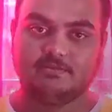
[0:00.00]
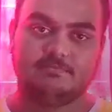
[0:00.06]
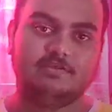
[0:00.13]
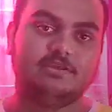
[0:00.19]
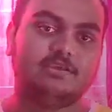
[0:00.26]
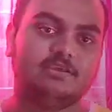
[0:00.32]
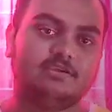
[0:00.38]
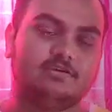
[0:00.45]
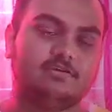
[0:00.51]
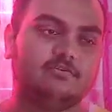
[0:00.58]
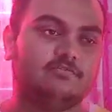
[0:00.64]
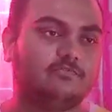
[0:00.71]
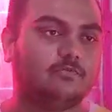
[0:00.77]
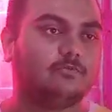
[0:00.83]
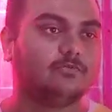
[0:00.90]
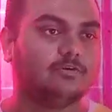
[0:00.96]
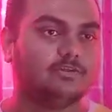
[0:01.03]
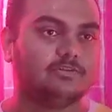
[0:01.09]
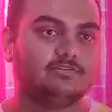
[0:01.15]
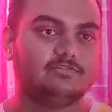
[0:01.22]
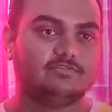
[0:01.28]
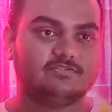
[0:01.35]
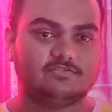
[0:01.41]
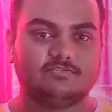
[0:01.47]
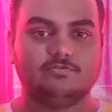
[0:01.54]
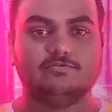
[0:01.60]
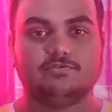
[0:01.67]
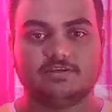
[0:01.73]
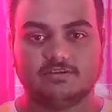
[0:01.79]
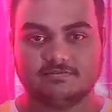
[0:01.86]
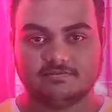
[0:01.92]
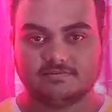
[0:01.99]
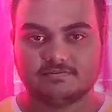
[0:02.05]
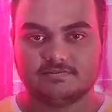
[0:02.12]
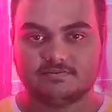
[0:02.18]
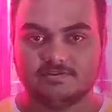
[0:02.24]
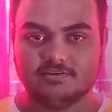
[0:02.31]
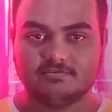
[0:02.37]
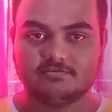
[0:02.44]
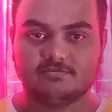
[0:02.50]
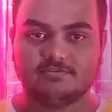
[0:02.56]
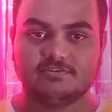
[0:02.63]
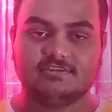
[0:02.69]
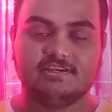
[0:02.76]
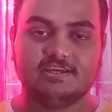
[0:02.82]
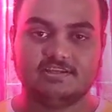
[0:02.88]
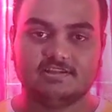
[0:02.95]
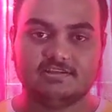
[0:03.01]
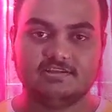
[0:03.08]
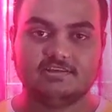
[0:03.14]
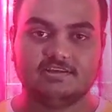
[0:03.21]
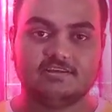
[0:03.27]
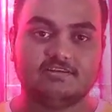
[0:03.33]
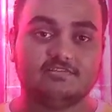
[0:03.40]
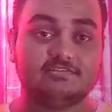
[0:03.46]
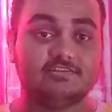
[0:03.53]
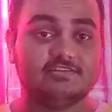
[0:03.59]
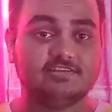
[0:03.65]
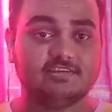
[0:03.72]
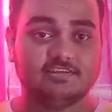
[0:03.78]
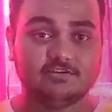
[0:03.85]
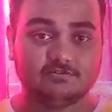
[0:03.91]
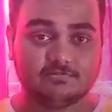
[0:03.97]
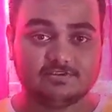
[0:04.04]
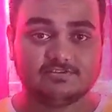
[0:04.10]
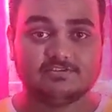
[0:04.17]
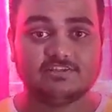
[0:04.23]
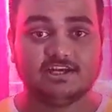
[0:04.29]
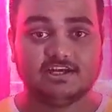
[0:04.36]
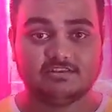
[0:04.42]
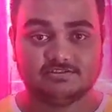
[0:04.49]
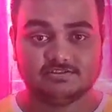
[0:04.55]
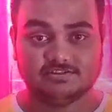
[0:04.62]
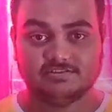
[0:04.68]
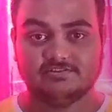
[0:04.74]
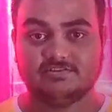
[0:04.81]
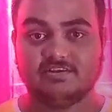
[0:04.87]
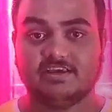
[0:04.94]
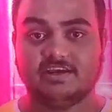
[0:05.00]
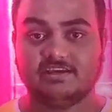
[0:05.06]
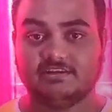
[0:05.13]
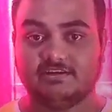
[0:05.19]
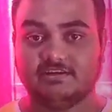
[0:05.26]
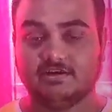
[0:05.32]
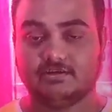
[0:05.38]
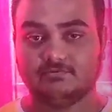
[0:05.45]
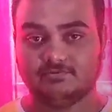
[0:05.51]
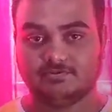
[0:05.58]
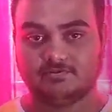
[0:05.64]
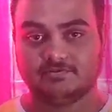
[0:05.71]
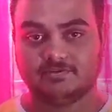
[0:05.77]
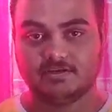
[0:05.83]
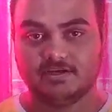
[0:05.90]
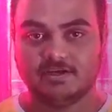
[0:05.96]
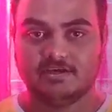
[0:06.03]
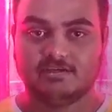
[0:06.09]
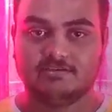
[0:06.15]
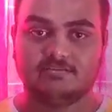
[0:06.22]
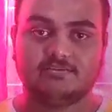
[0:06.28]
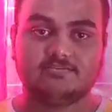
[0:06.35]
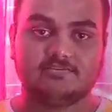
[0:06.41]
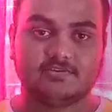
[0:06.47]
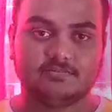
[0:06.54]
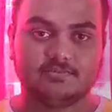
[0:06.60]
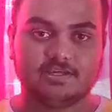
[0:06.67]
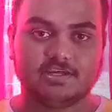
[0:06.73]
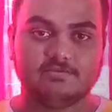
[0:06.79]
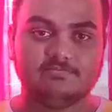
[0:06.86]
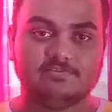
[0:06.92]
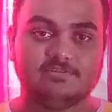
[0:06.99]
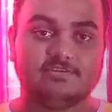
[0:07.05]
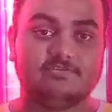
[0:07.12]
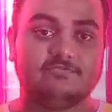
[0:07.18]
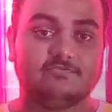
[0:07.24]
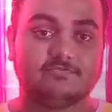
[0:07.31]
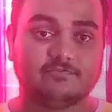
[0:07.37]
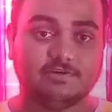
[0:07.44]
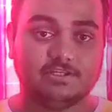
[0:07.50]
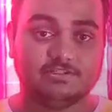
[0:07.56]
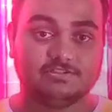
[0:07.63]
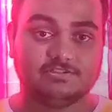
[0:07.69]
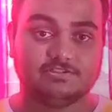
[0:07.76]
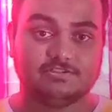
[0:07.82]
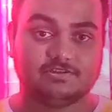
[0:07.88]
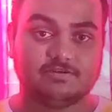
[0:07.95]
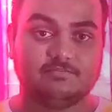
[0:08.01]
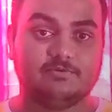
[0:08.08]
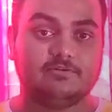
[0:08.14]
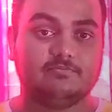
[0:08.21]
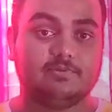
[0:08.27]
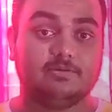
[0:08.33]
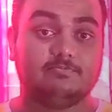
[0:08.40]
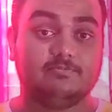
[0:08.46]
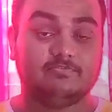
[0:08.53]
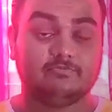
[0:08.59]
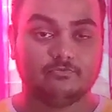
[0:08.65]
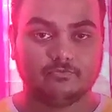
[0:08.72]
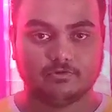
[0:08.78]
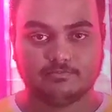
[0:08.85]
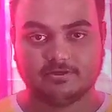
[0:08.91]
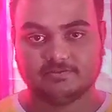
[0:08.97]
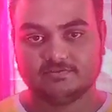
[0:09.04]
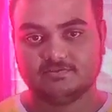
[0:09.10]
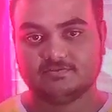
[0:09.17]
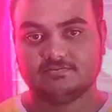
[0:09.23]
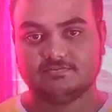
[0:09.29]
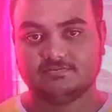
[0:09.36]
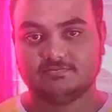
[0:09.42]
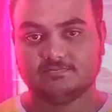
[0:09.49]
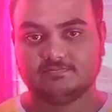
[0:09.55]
Being a foreign student, these were daily and continuous challenges that I encountered that sometimes infringe upon my performance.